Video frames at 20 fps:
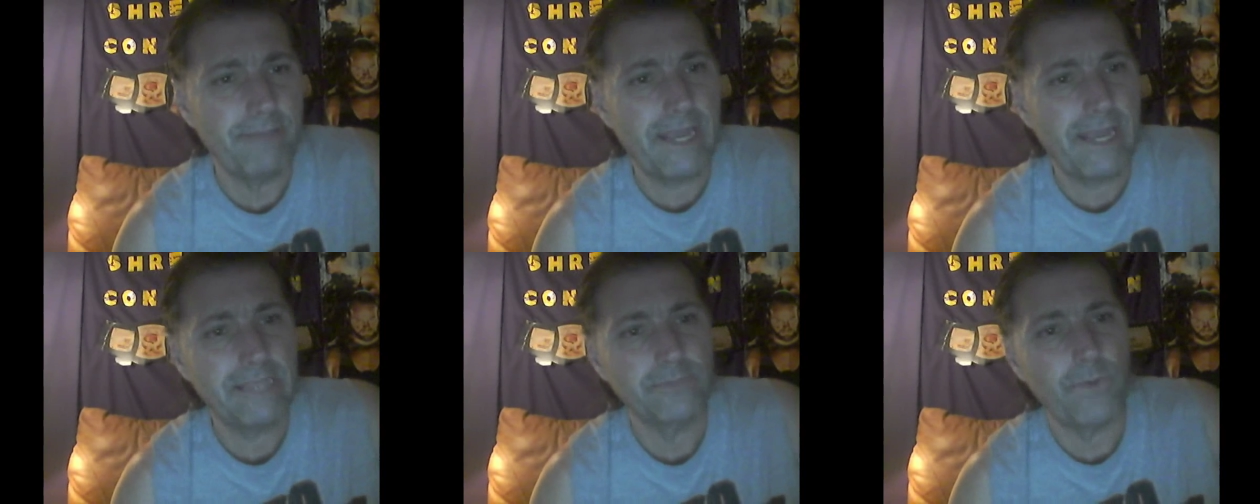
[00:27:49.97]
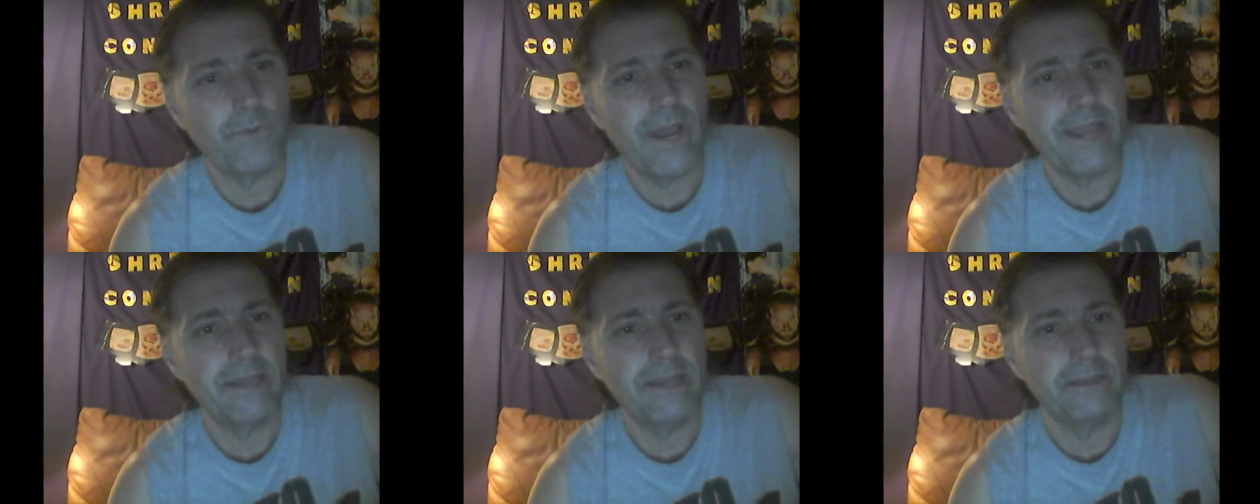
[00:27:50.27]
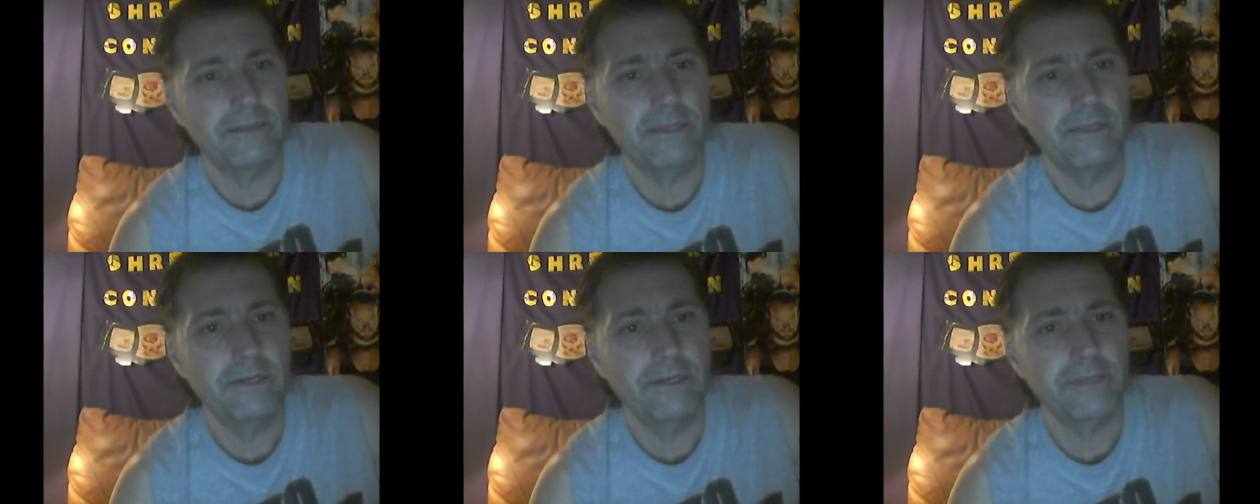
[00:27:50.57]
as
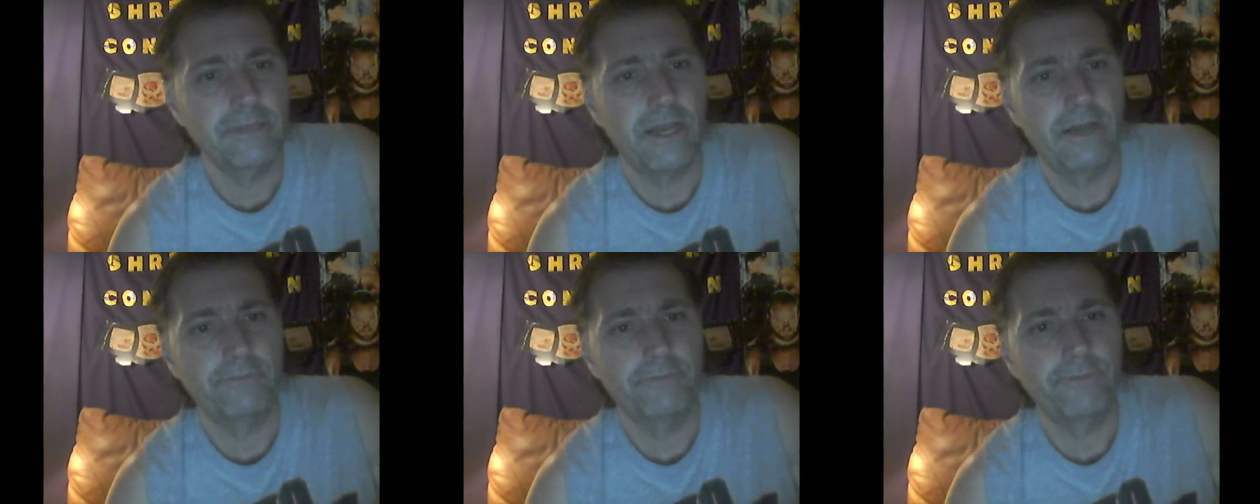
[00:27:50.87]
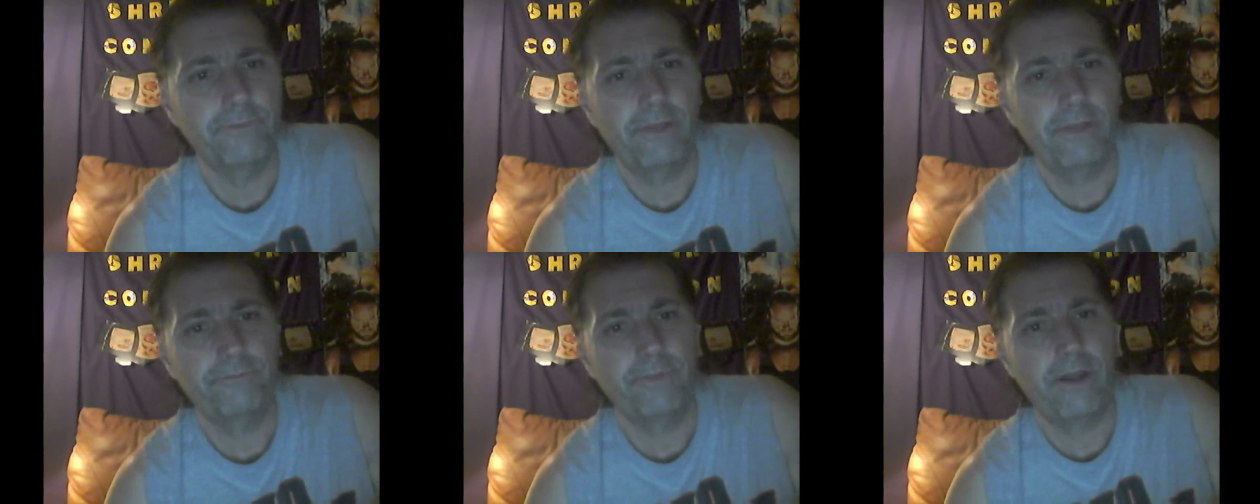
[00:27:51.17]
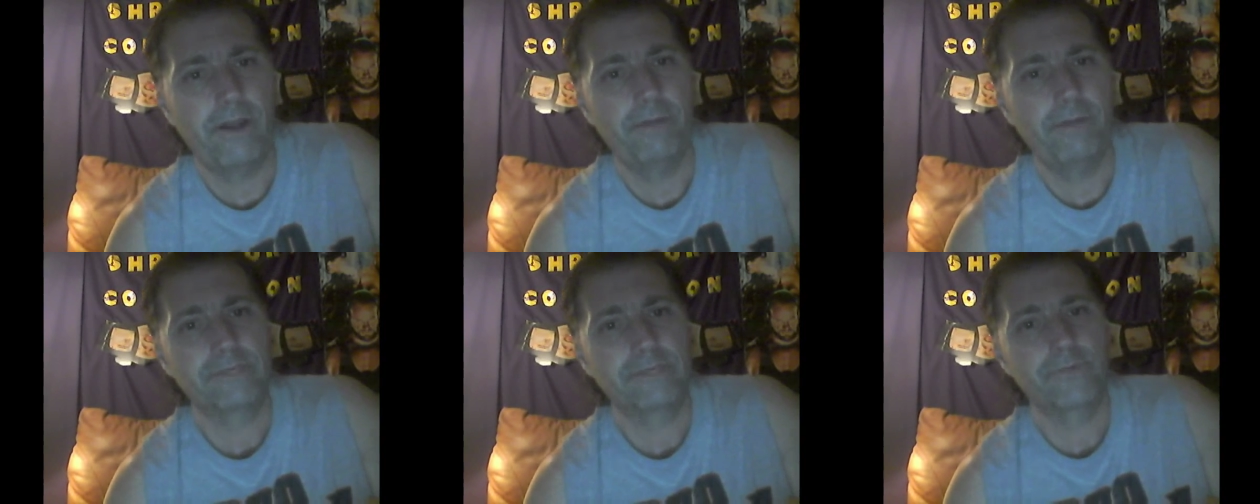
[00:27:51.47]
Wyatt looks on from,
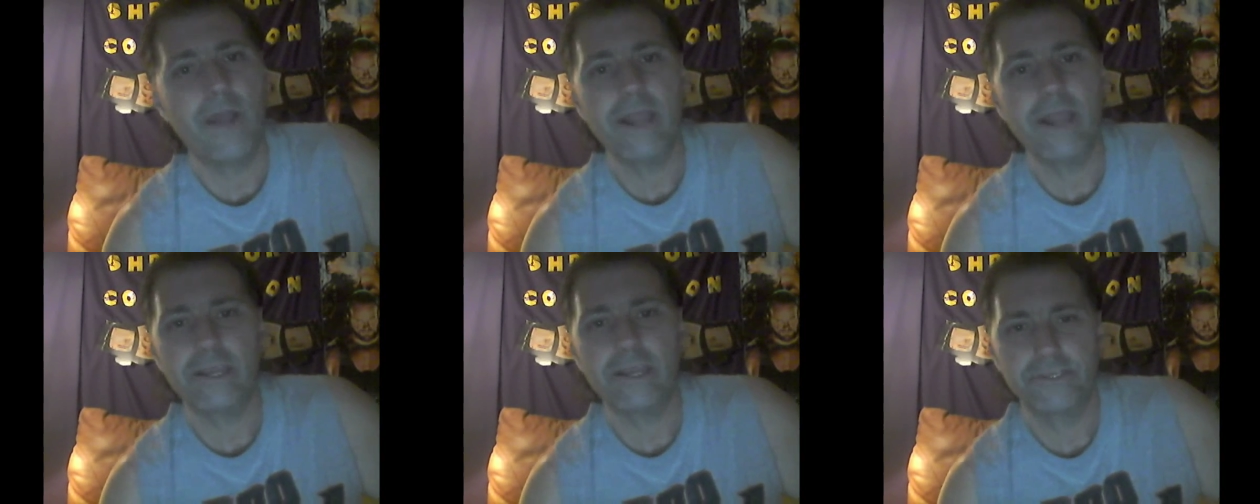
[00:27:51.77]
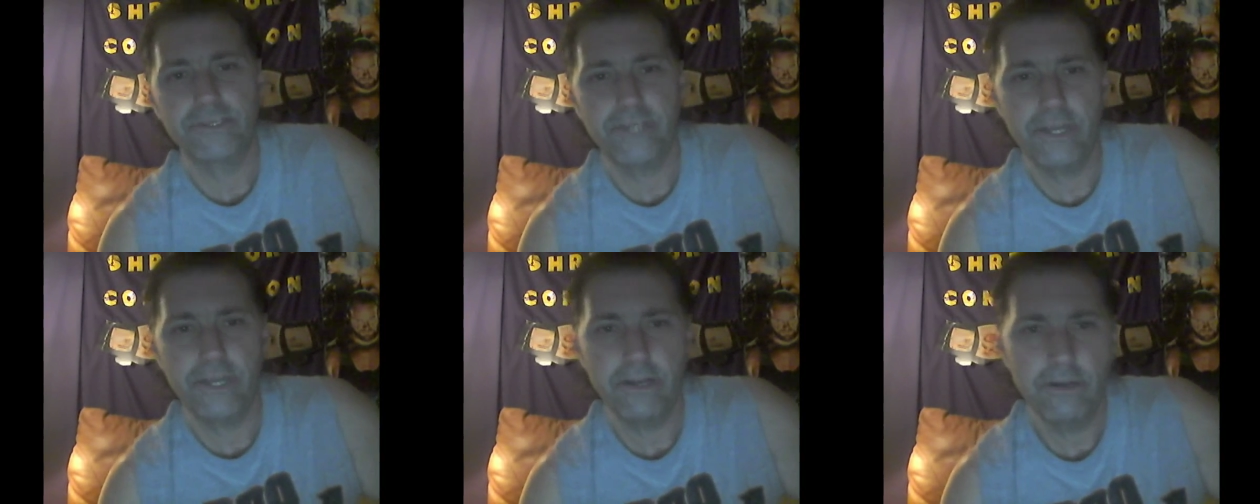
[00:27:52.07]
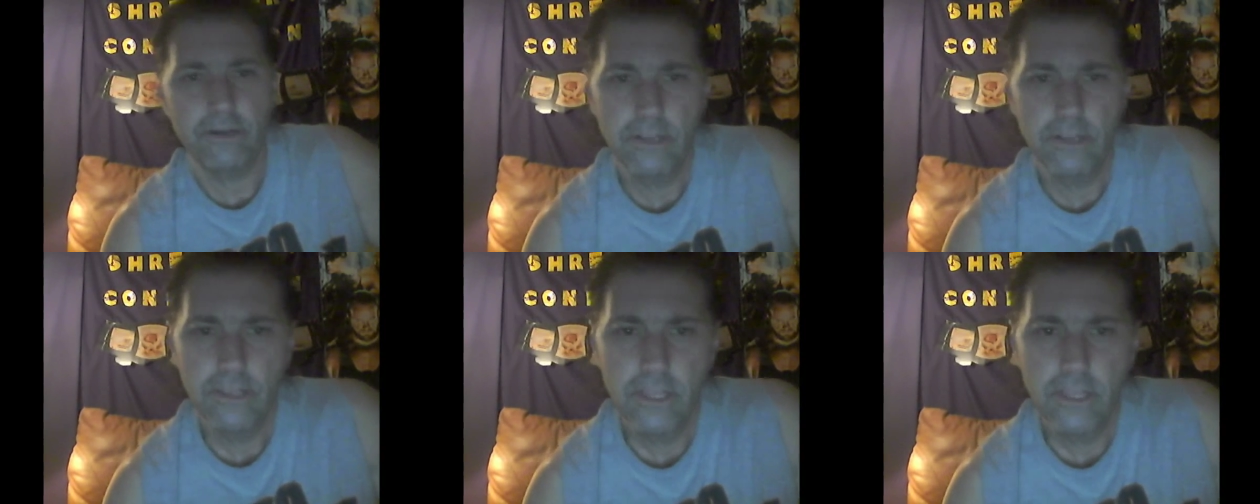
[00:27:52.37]
from his rocking chair.